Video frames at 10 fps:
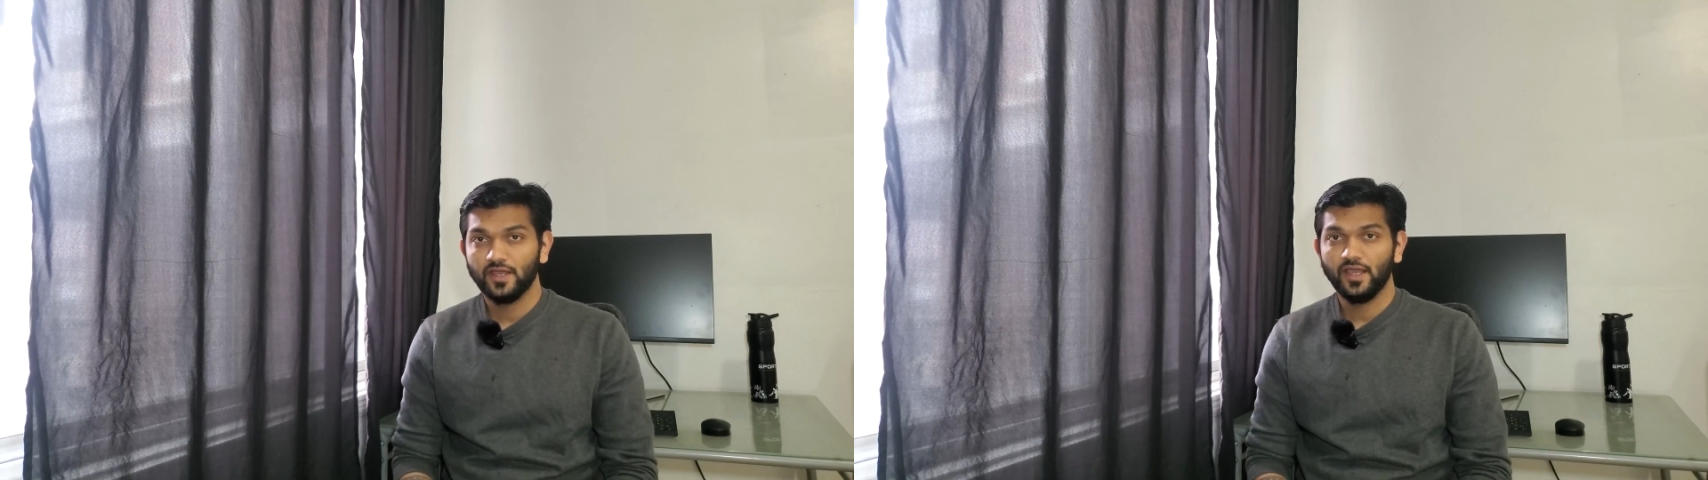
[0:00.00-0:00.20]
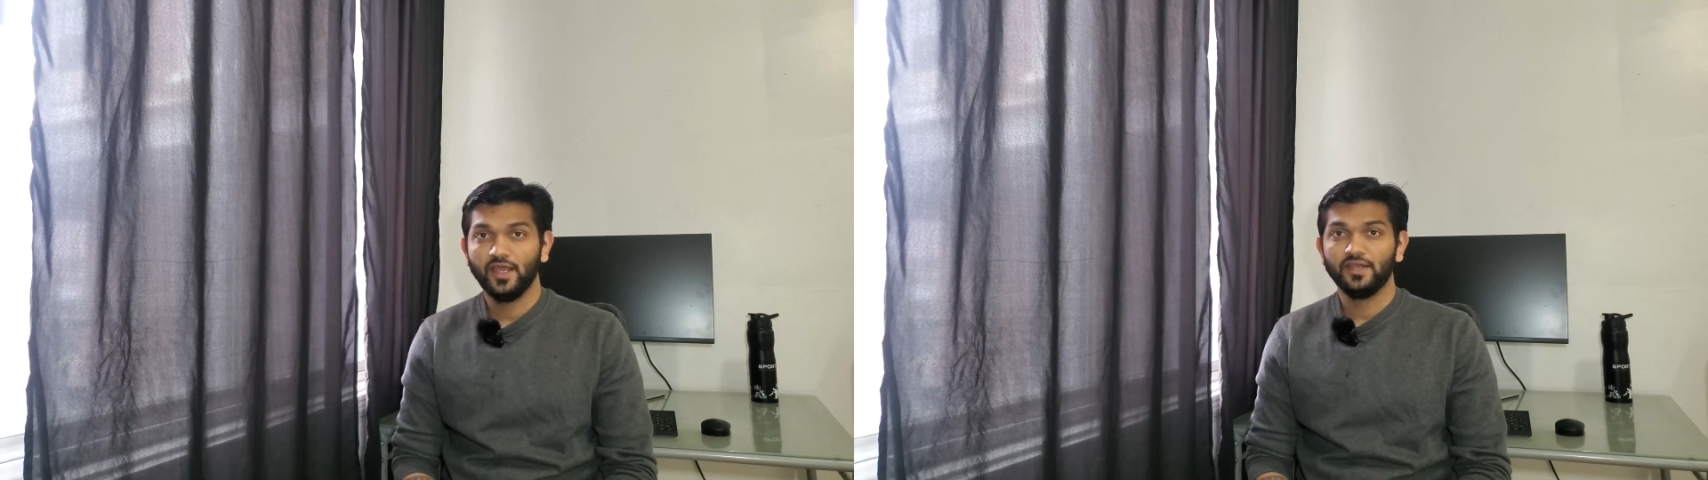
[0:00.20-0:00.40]

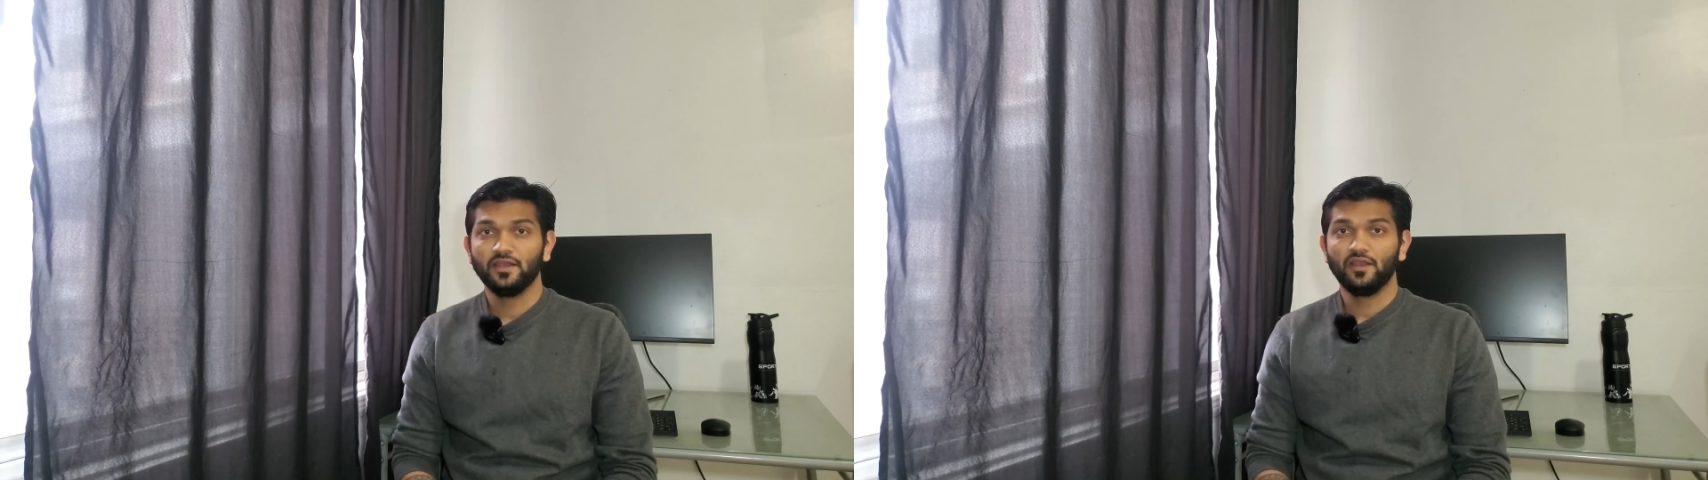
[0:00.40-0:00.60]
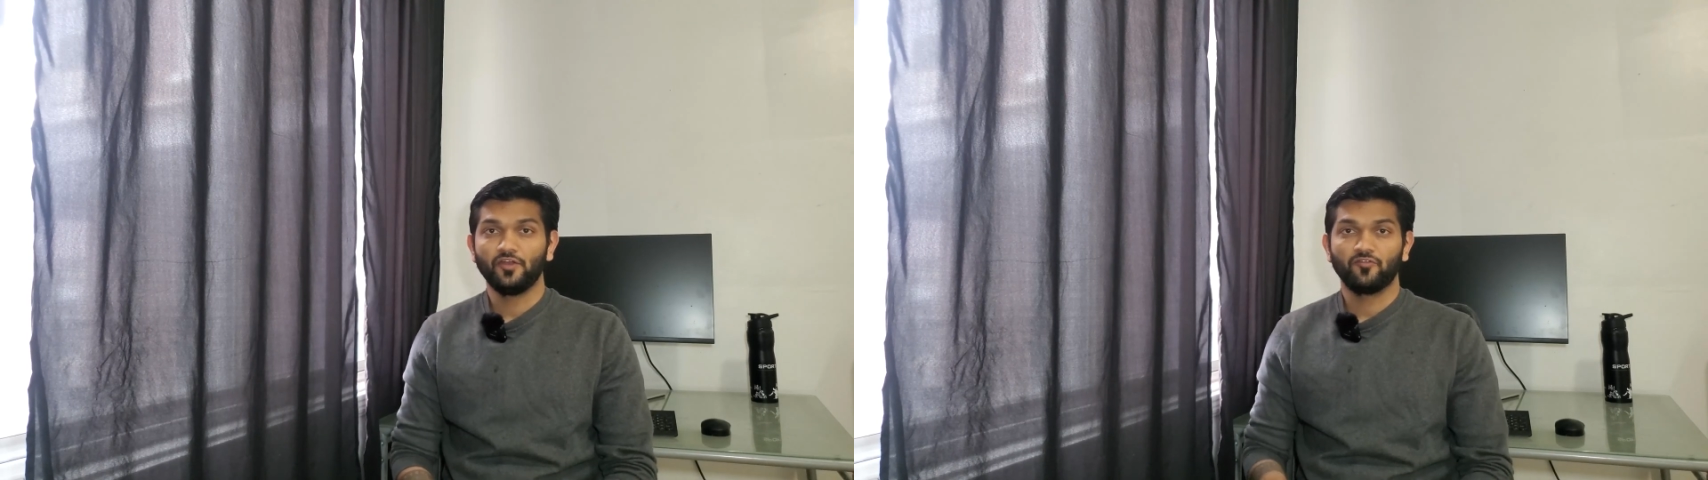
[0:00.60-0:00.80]
and
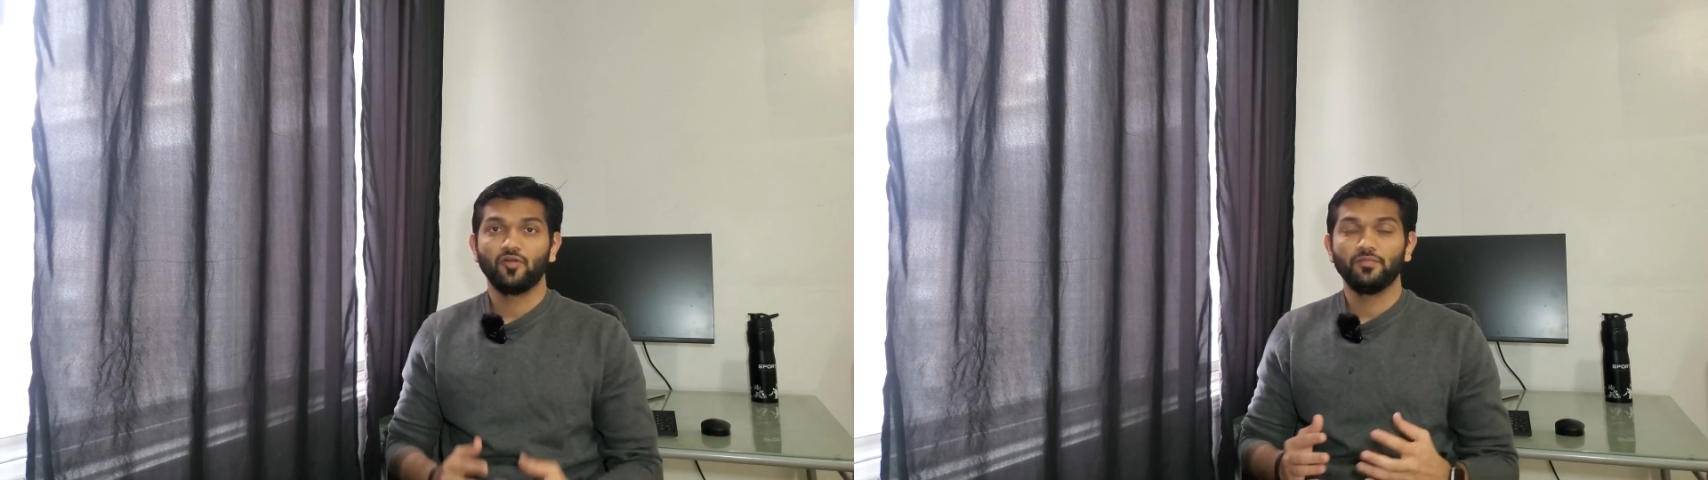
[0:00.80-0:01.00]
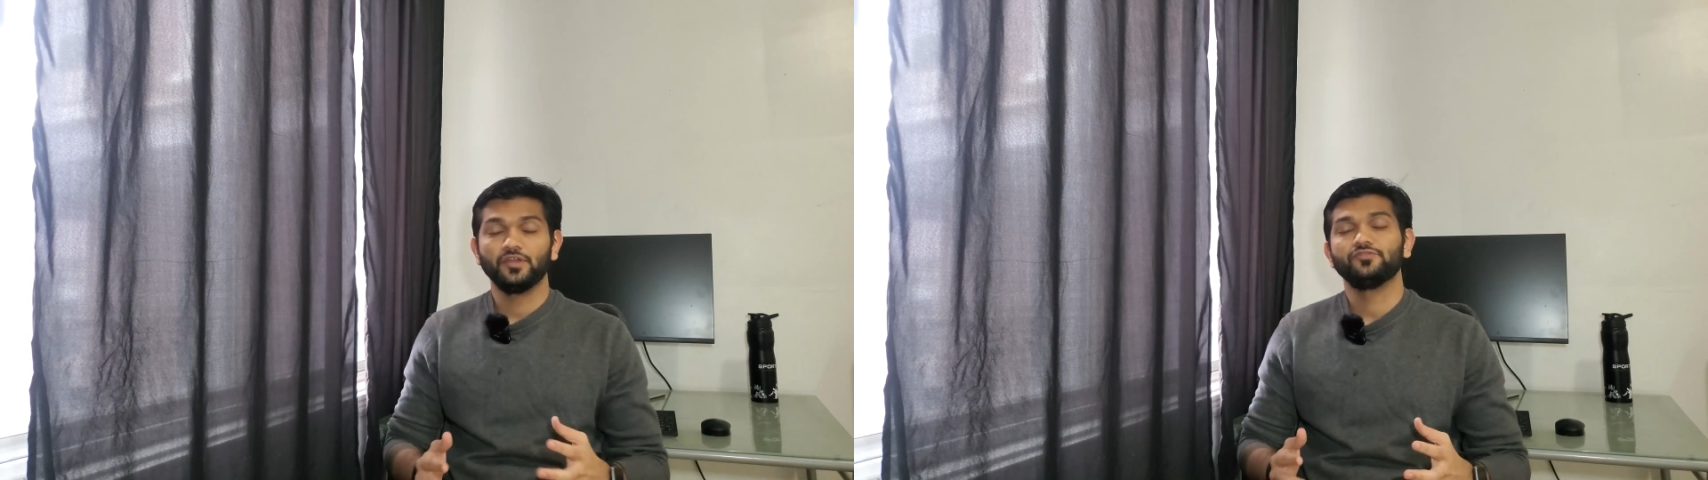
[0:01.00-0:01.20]
a lot of
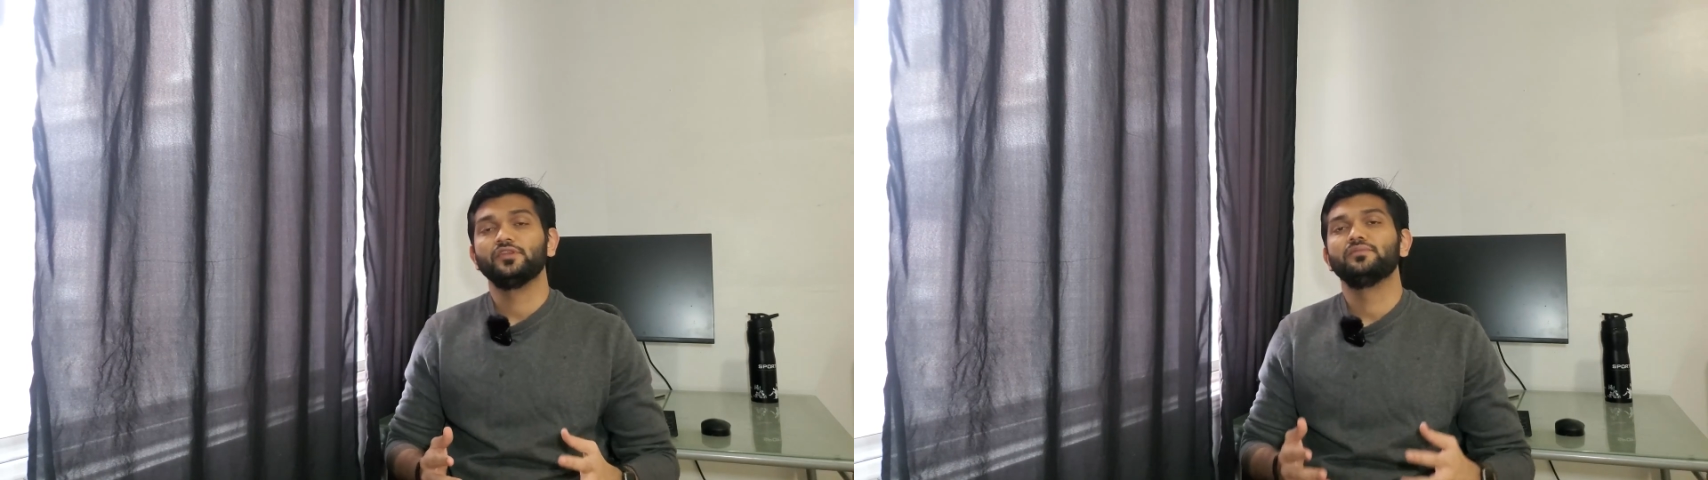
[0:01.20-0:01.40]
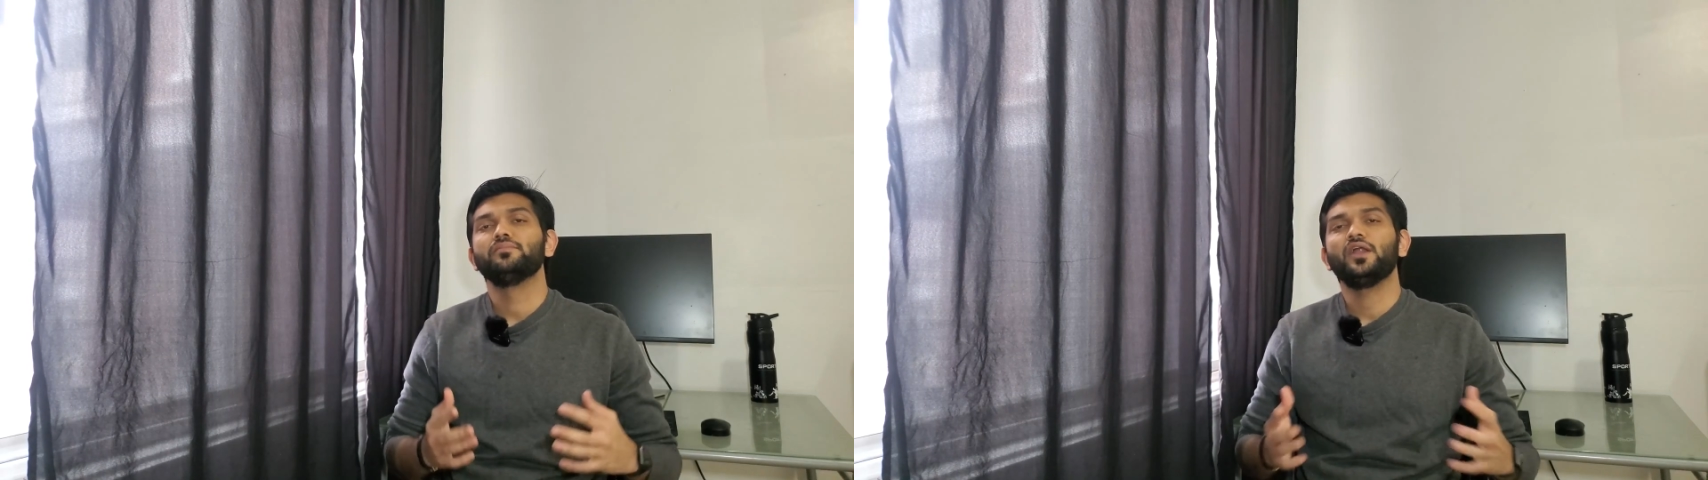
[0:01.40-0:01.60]
competition
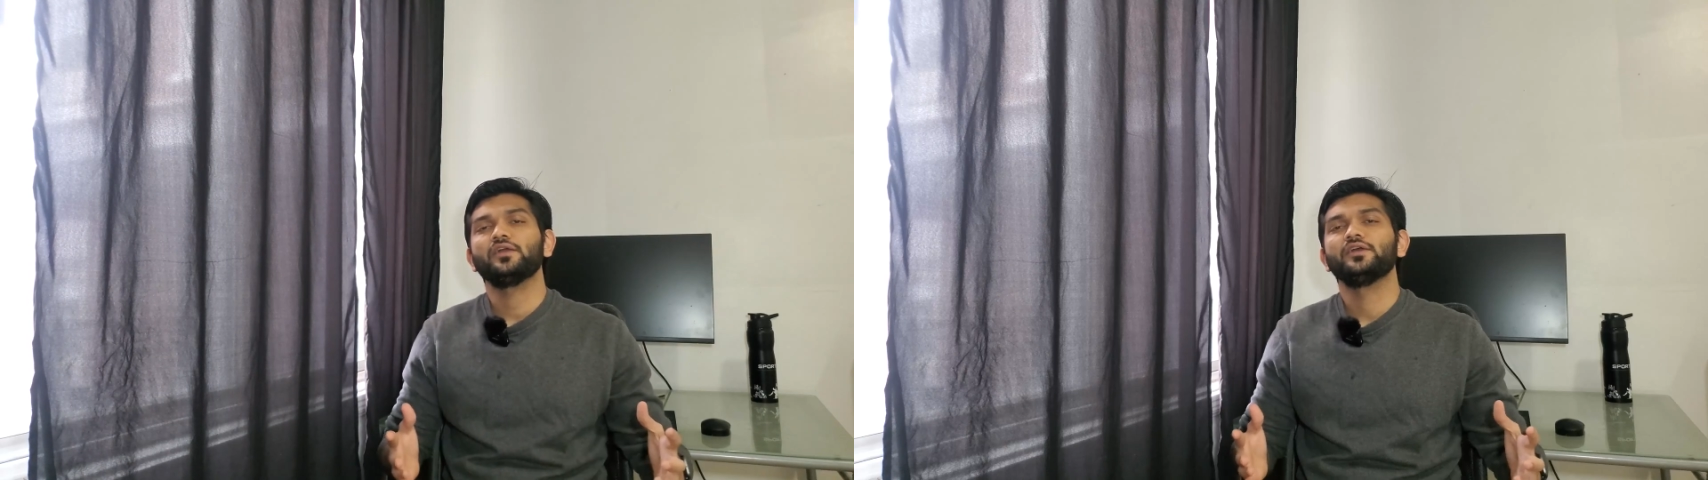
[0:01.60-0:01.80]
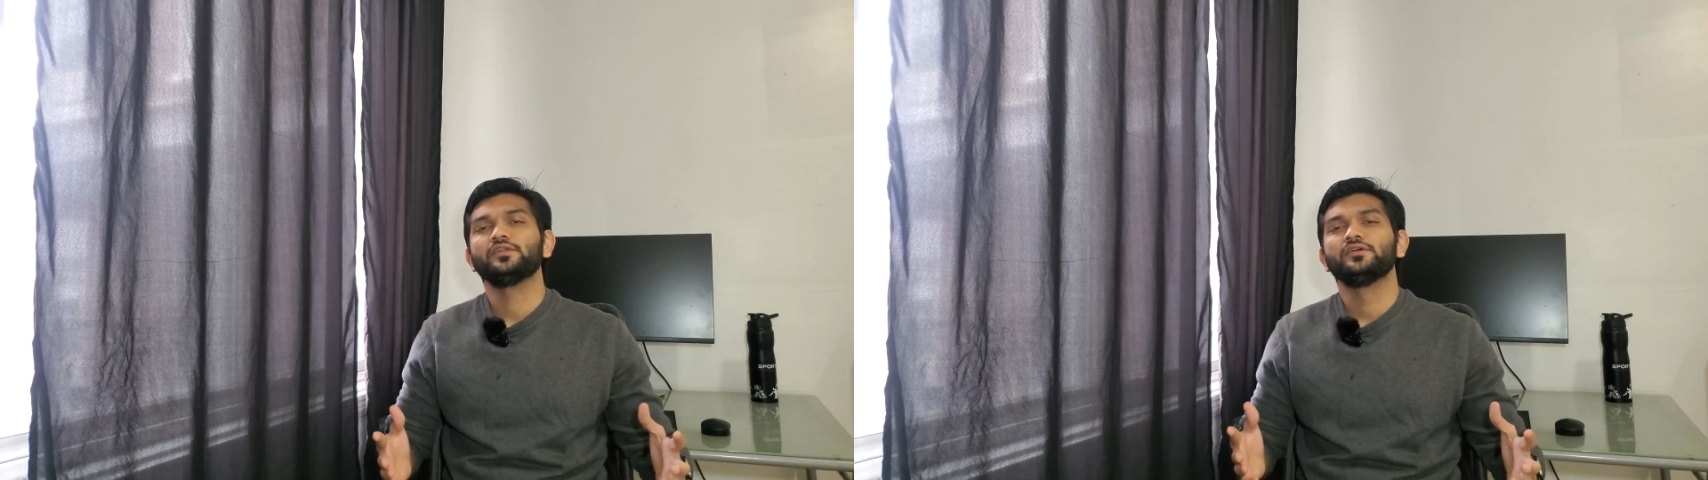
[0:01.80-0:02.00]
in
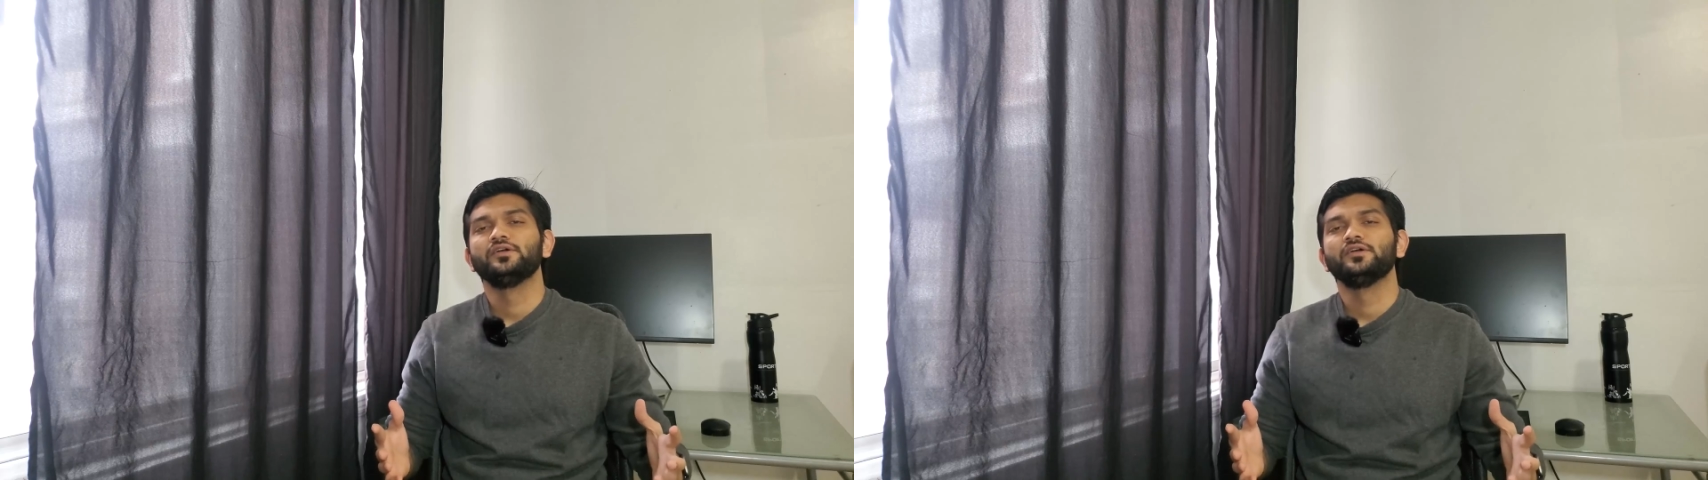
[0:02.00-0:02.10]
market,